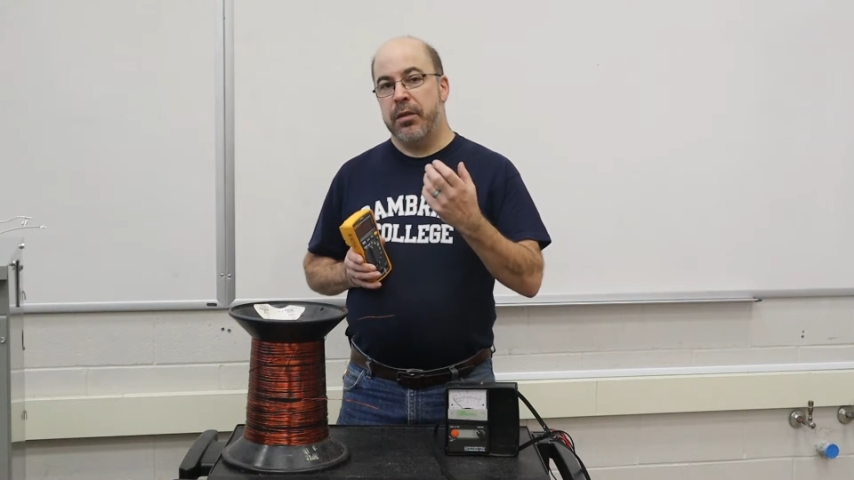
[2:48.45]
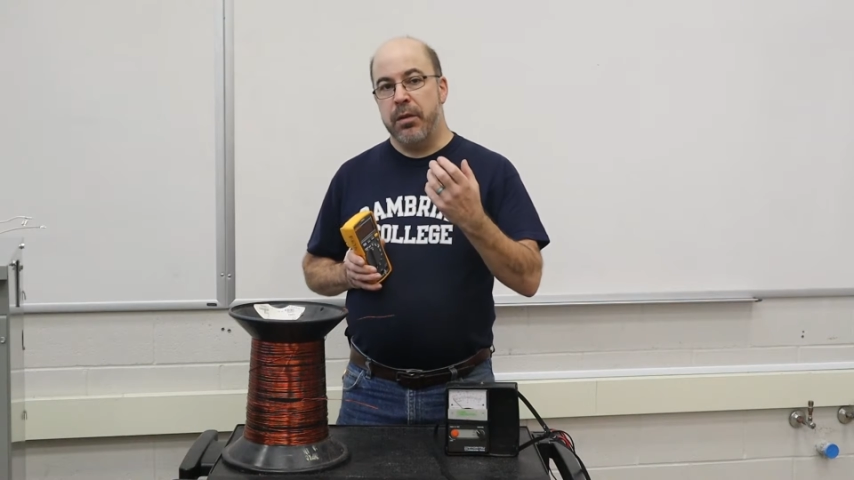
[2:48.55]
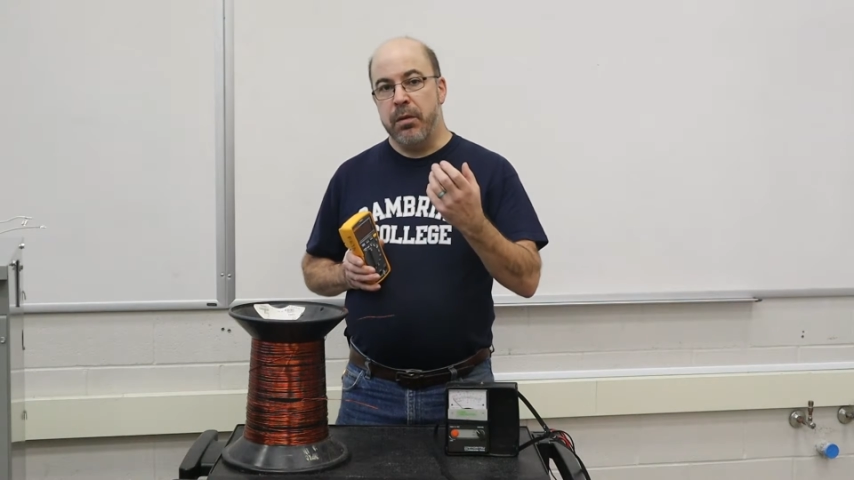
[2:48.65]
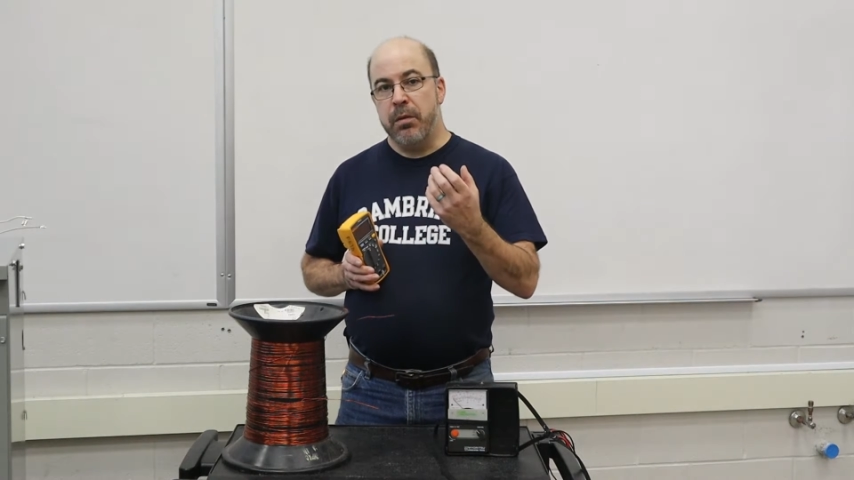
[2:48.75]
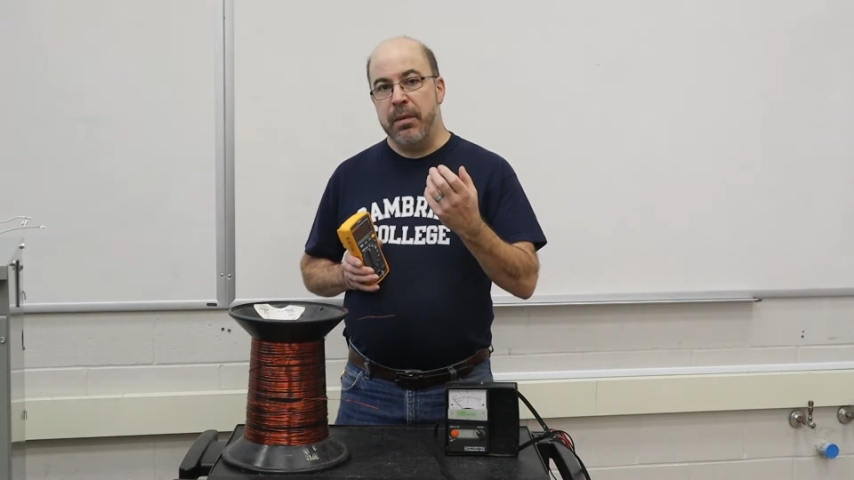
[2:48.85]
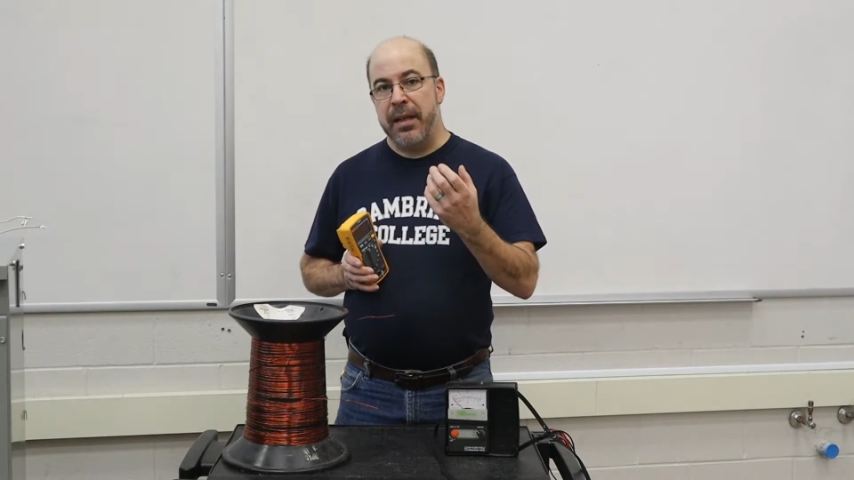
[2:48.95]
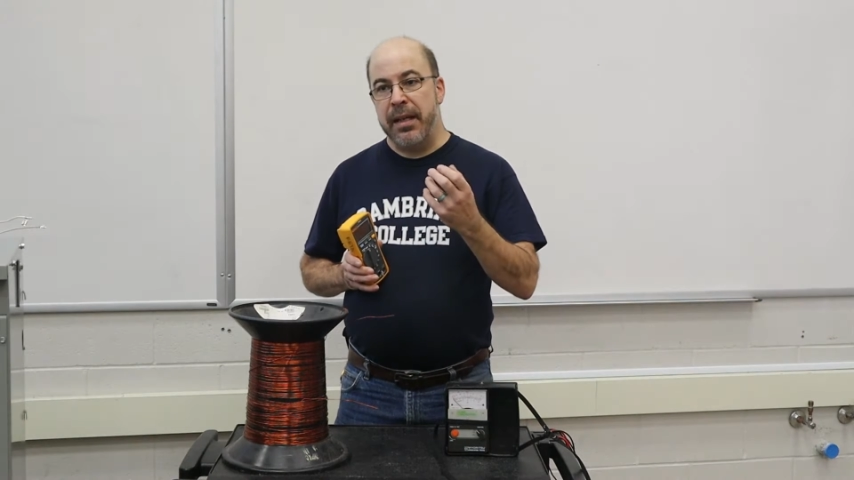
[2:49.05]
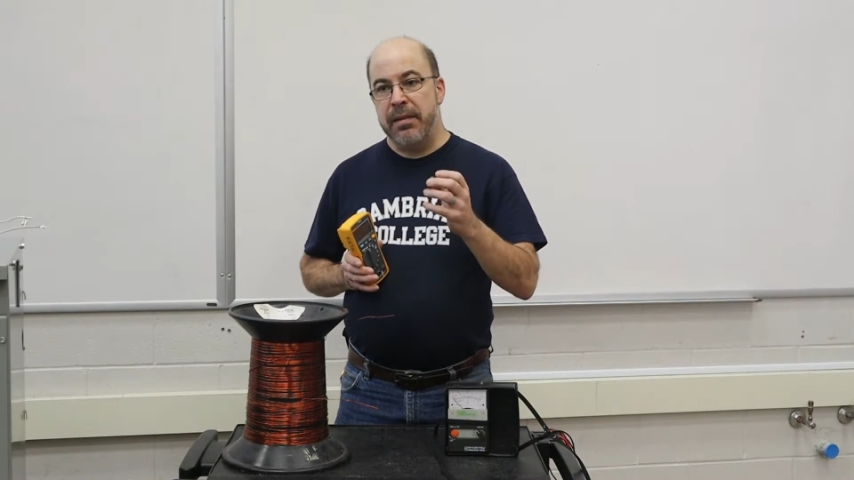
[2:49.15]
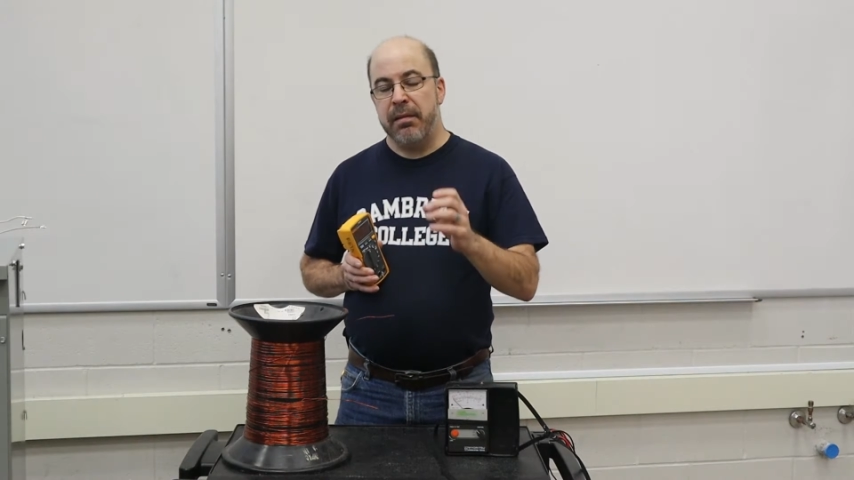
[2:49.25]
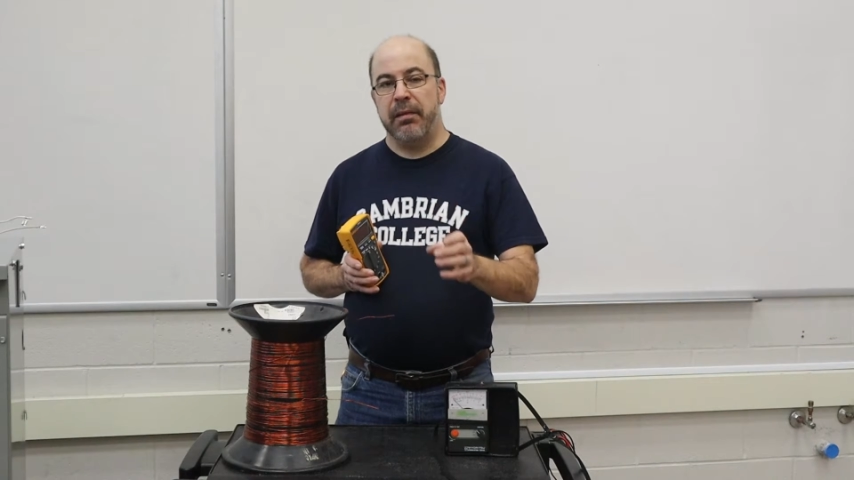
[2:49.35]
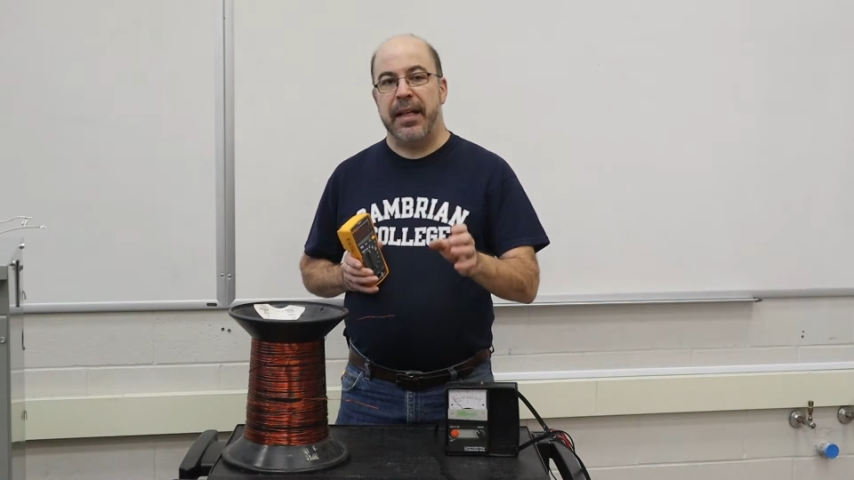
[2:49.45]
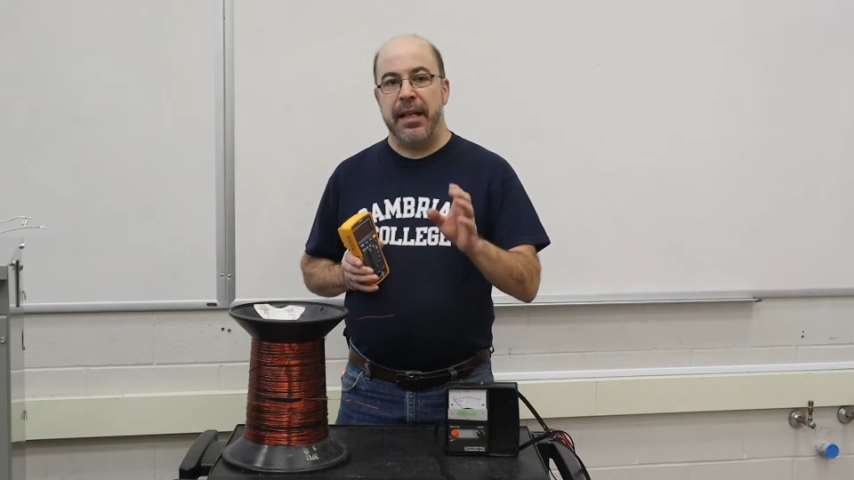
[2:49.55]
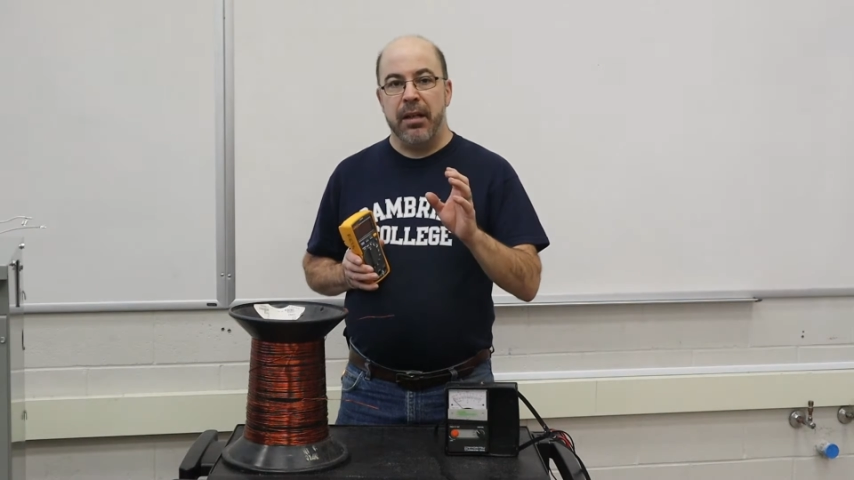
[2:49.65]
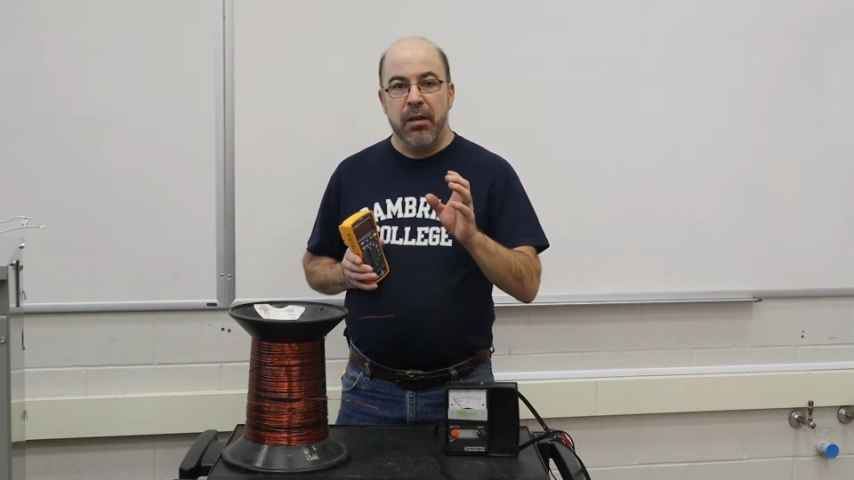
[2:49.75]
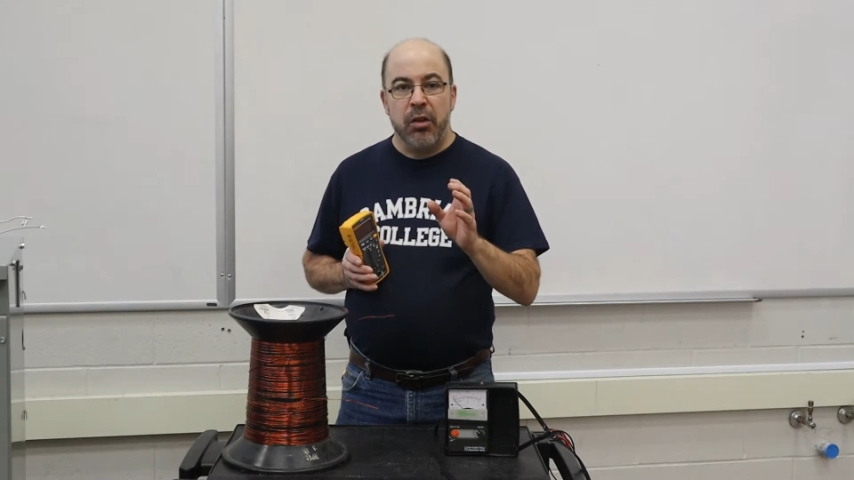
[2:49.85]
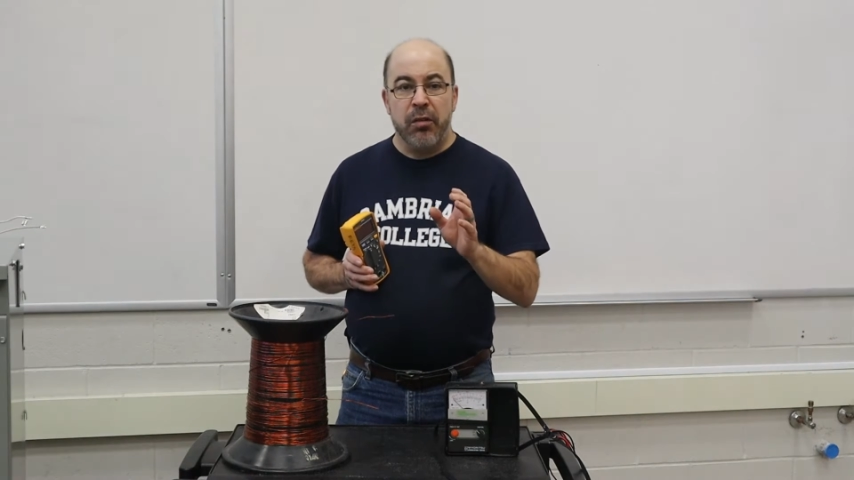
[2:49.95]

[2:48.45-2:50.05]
to insulate